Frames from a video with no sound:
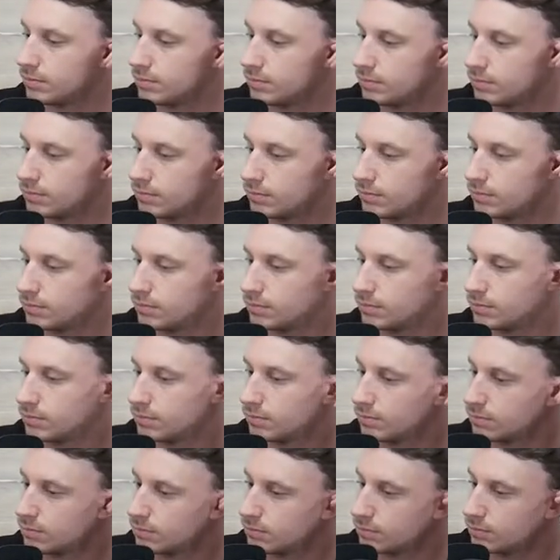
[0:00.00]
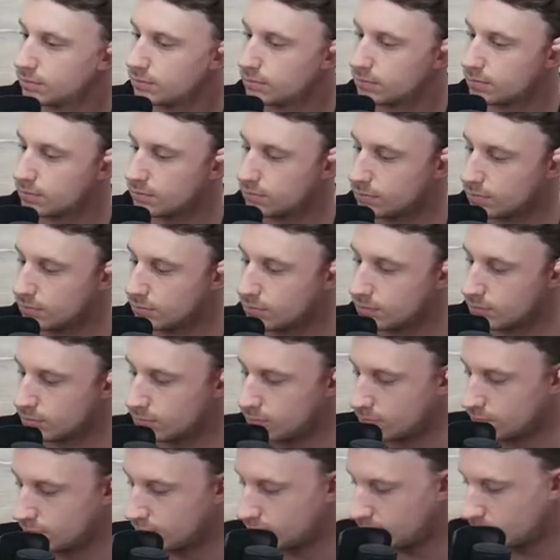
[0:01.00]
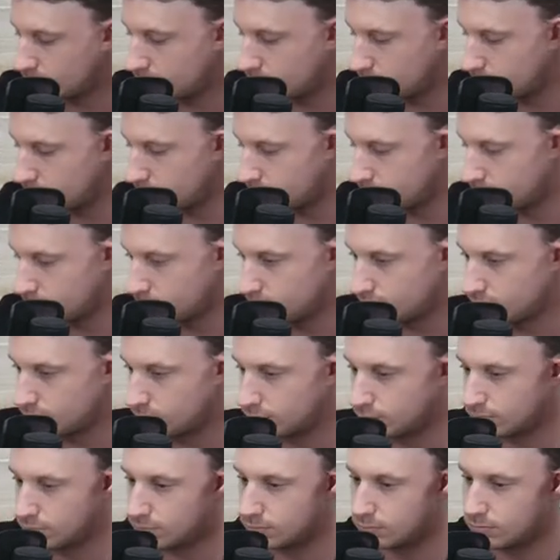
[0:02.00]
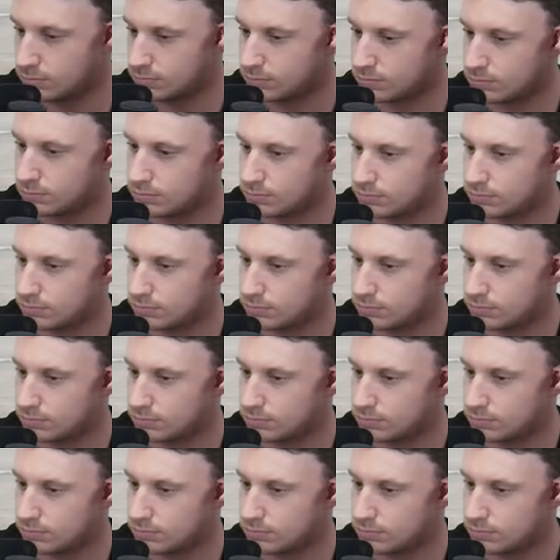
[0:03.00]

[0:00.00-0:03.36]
(not speaking)